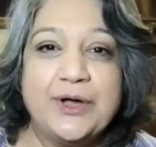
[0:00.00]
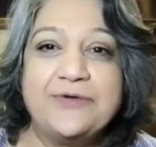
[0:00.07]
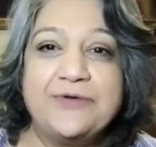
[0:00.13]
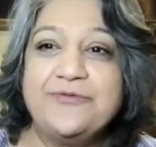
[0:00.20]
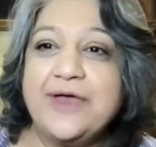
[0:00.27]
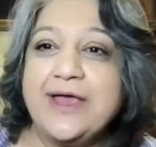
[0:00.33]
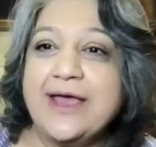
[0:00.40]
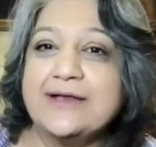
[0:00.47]

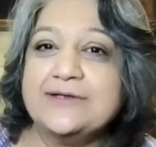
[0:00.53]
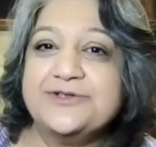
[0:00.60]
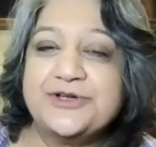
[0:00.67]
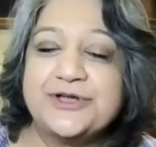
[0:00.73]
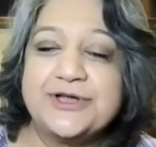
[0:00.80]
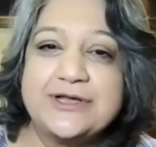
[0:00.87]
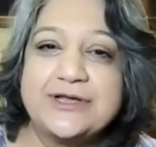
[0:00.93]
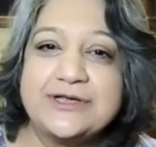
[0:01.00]
If we can
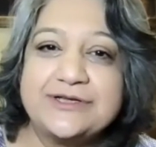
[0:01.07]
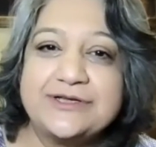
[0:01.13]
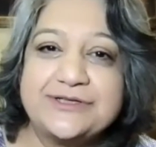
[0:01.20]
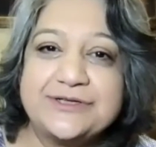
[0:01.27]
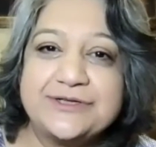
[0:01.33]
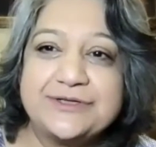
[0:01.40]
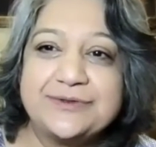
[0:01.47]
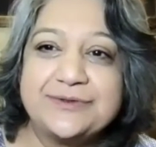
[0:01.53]

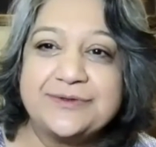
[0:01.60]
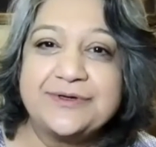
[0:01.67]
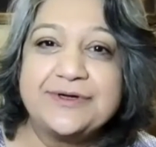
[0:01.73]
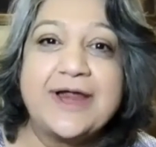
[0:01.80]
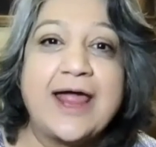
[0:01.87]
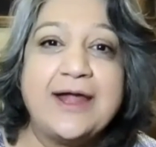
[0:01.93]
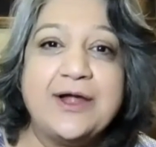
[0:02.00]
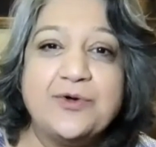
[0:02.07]
just
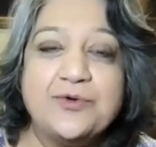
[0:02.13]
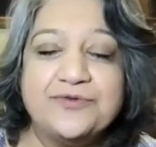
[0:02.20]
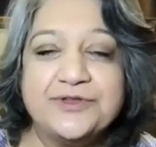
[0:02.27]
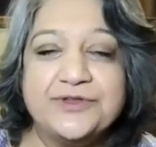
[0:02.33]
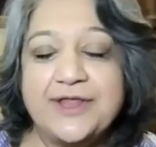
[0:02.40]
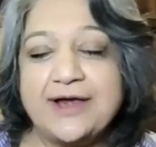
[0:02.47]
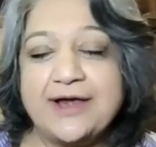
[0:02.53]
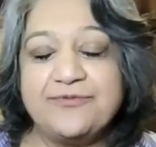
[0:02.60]
tide
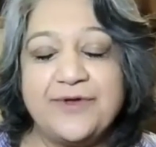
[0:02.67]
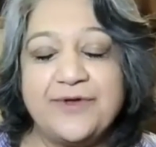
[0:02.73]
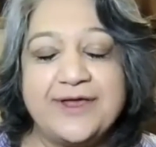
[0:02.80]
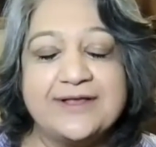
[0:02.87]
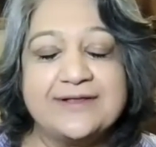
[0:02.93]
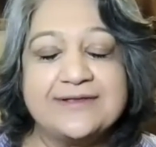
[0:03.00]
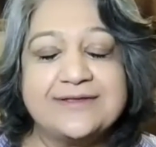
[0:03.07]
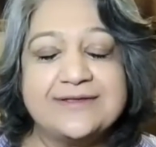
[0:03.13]
over that
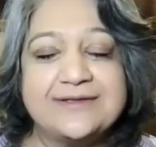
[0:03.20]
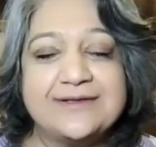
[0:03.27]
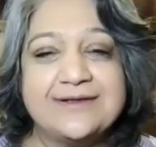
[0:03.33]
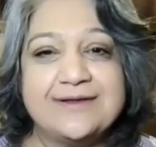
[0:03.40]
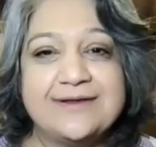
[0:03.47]
phase,